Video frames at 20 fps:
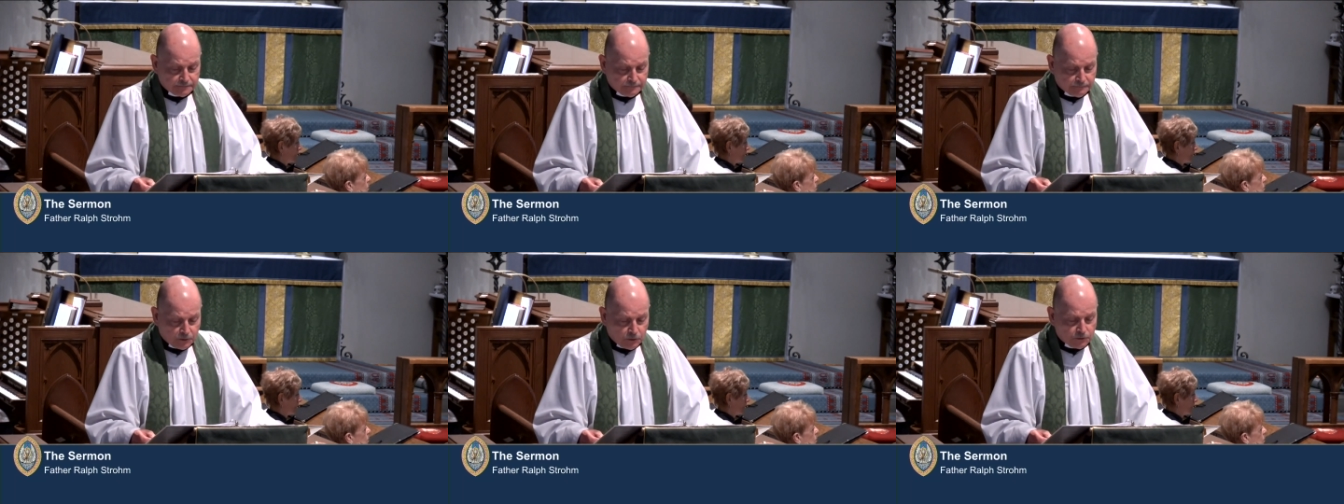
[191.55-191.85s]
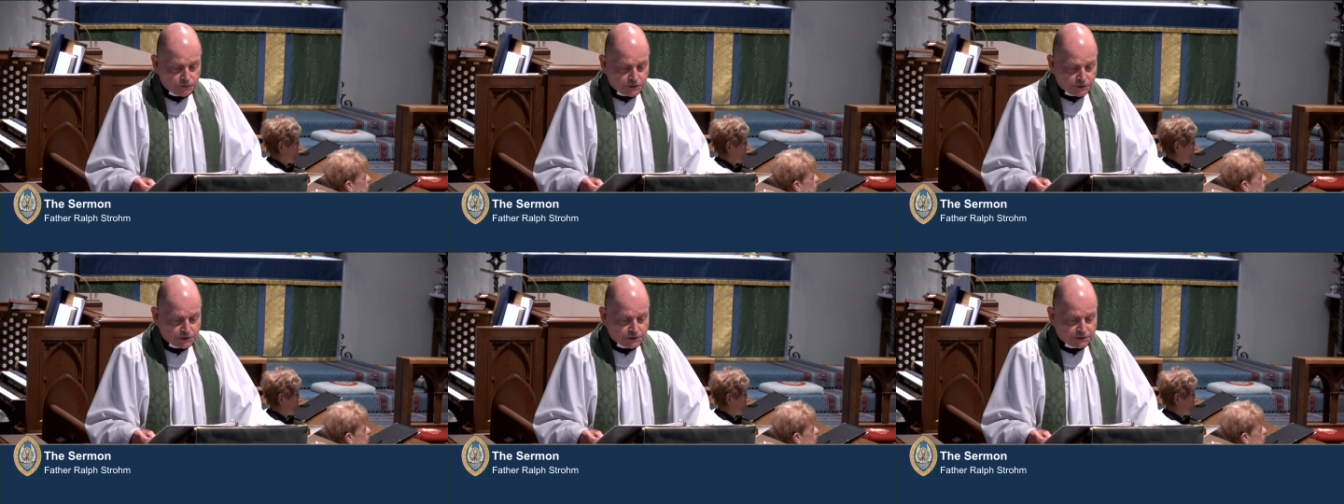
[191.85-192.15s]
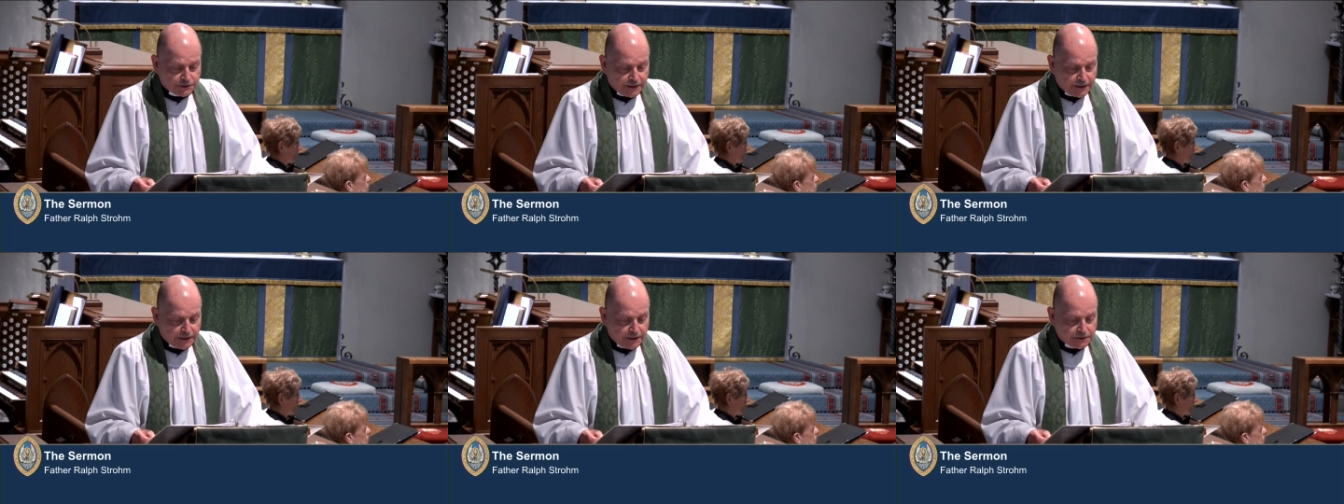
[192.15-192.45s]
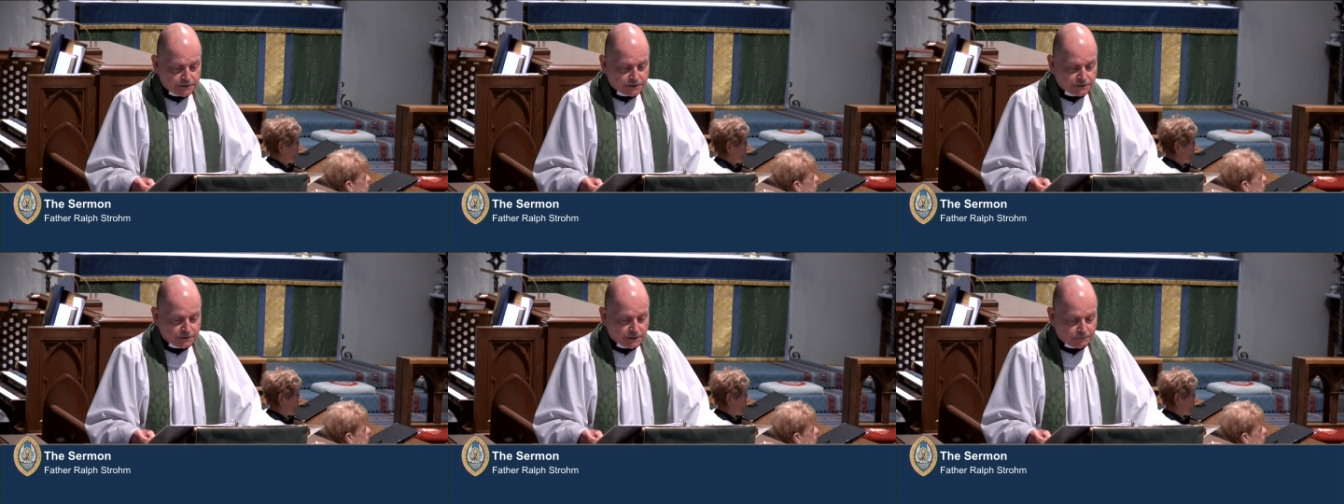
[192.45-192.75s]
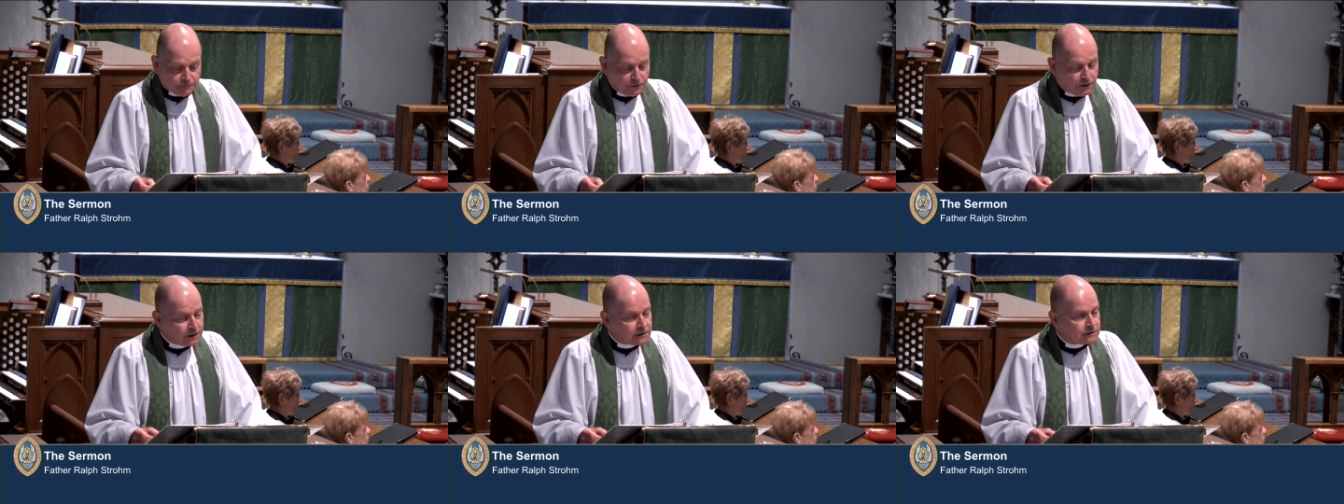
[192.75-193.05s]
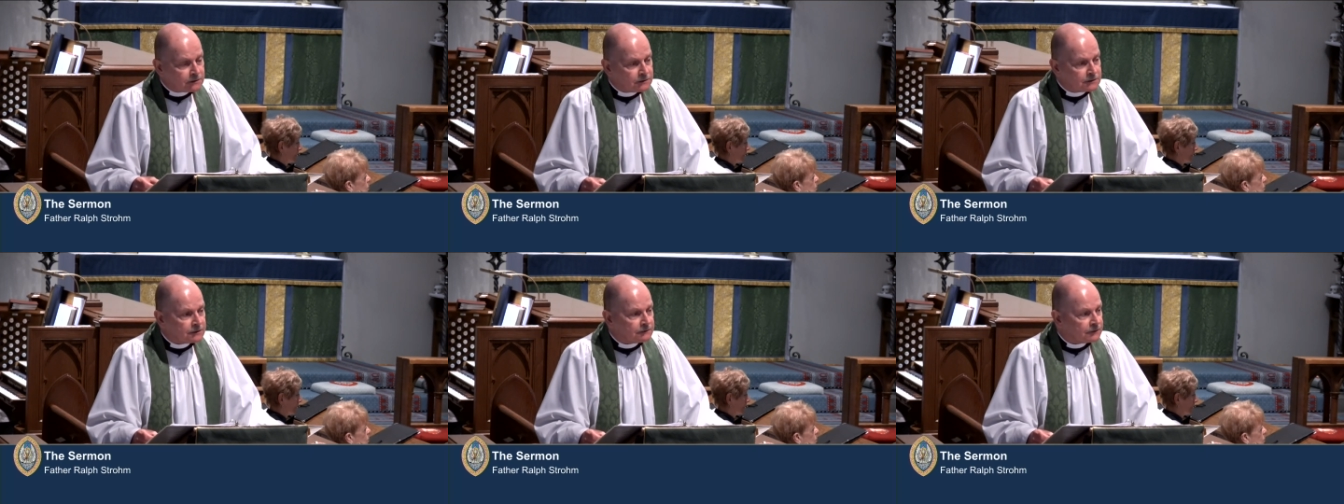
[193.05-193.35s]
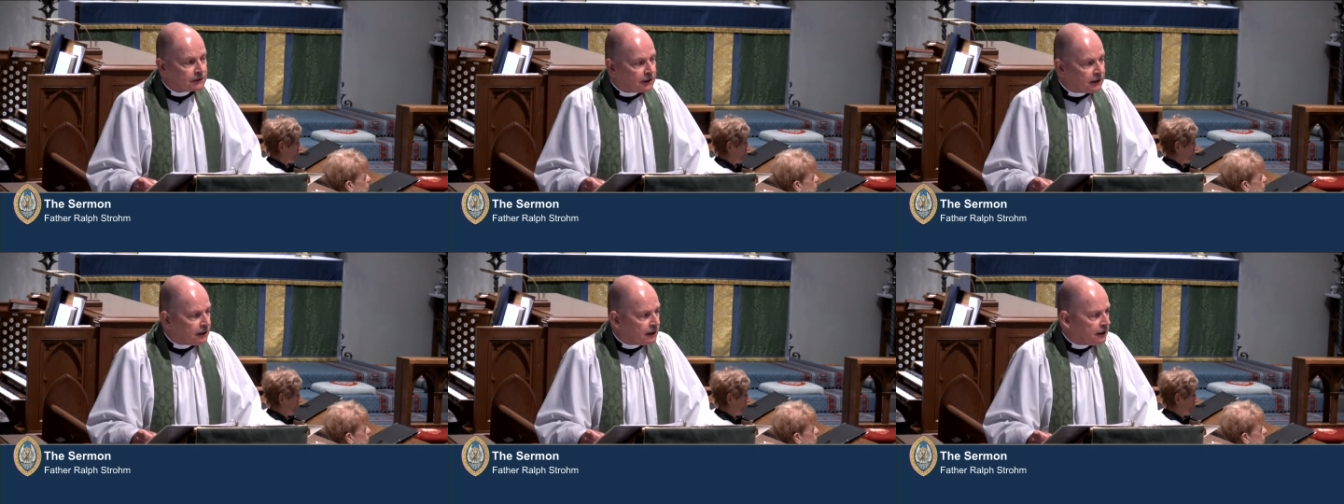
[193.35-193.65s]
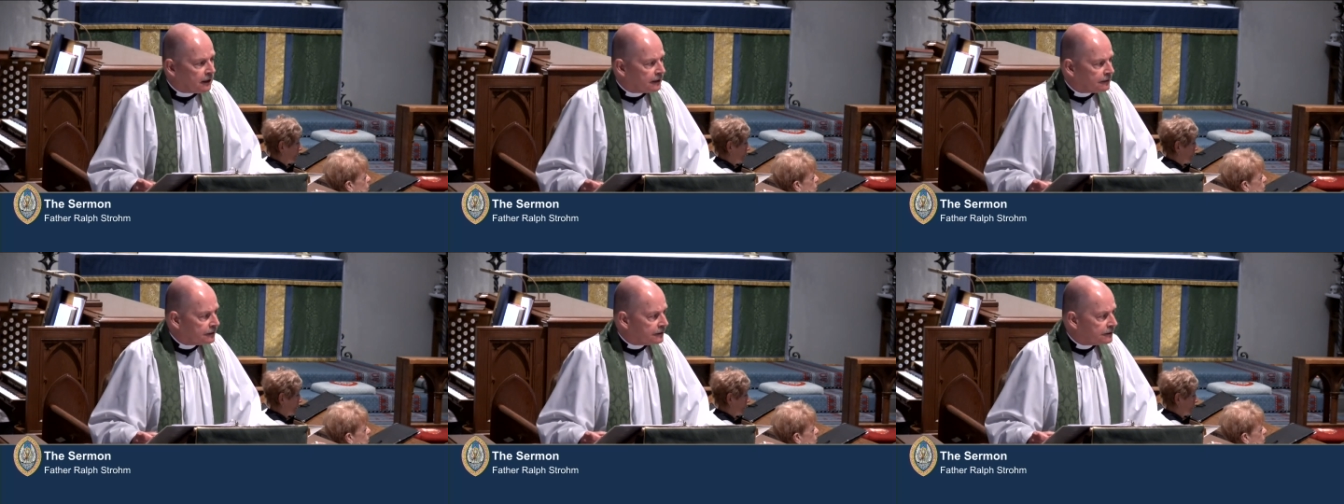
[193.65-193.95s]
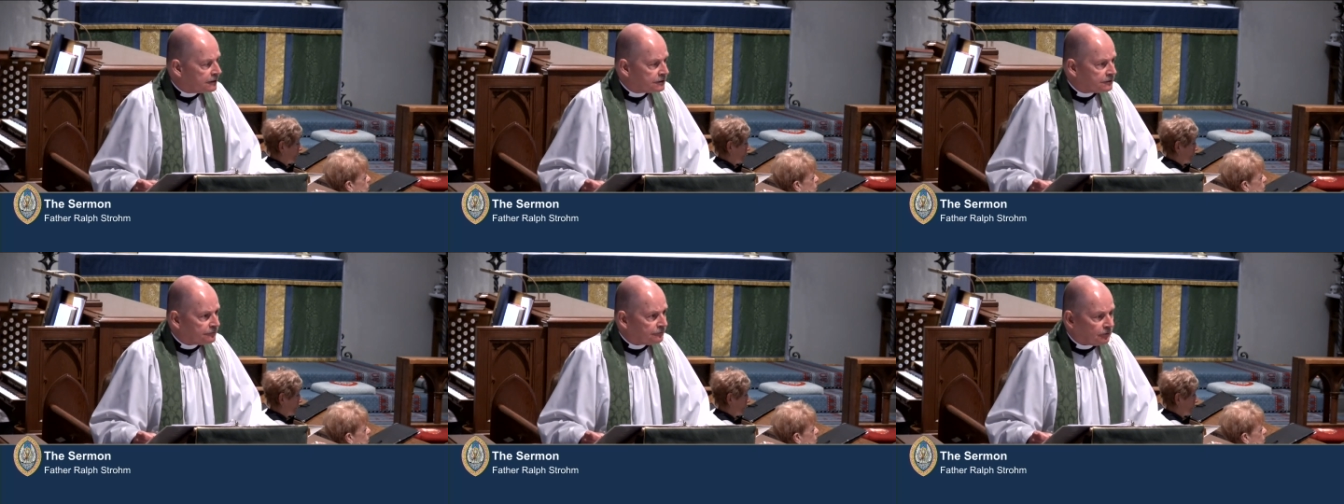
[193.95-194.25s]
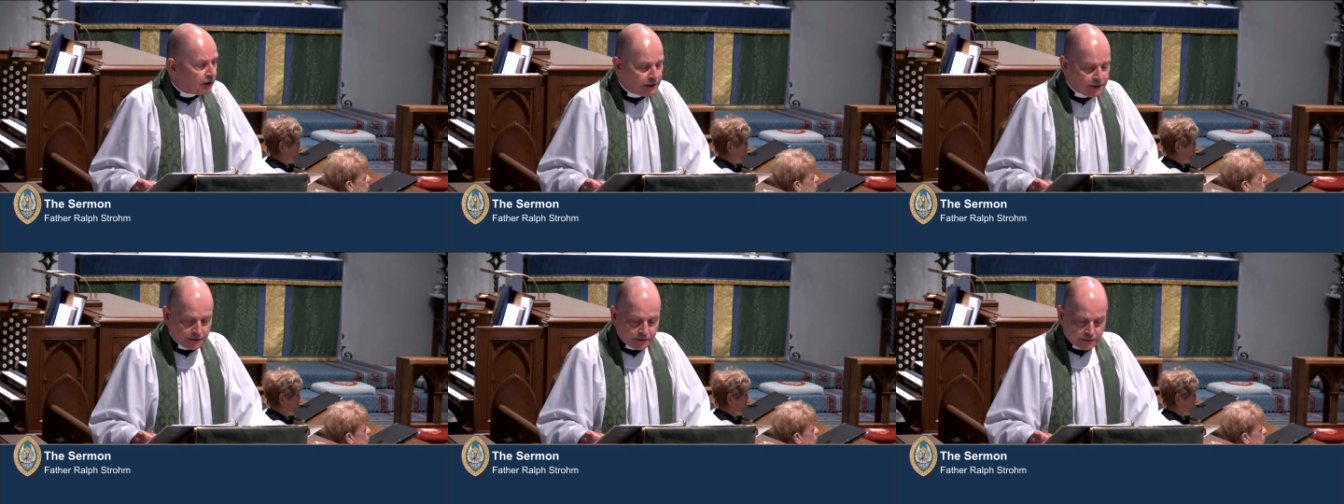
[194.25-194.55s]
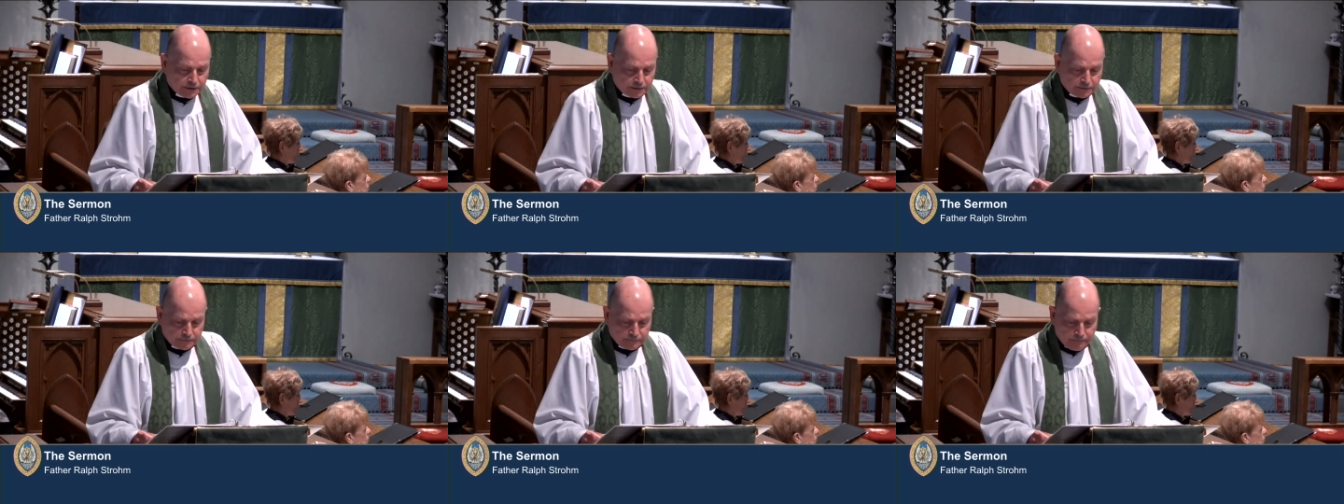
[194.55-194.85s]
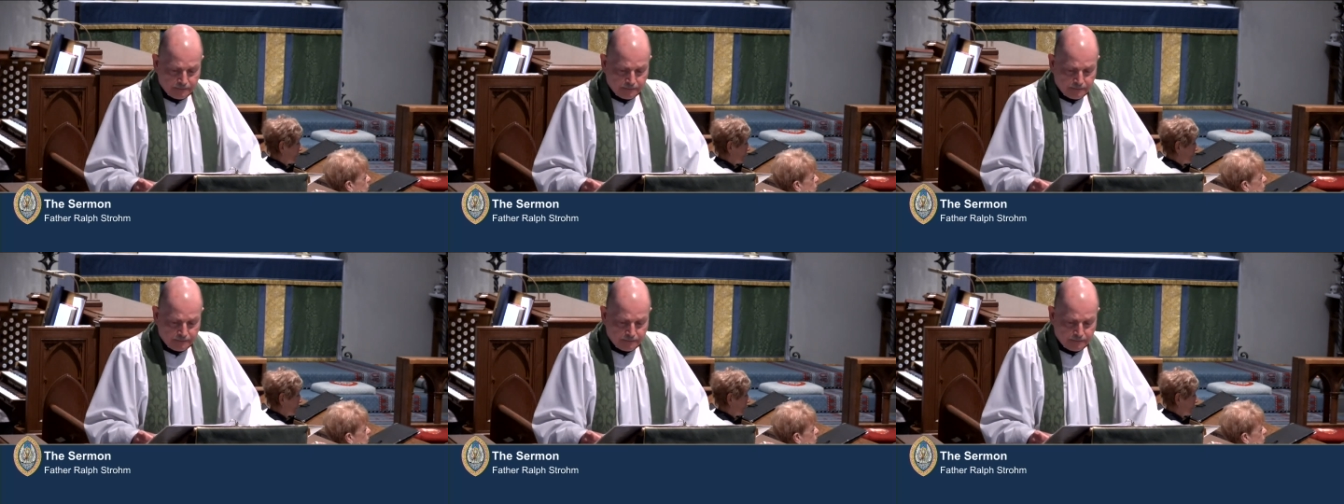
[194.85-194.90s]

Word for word: Moses stands in the presence of God. It is frightening.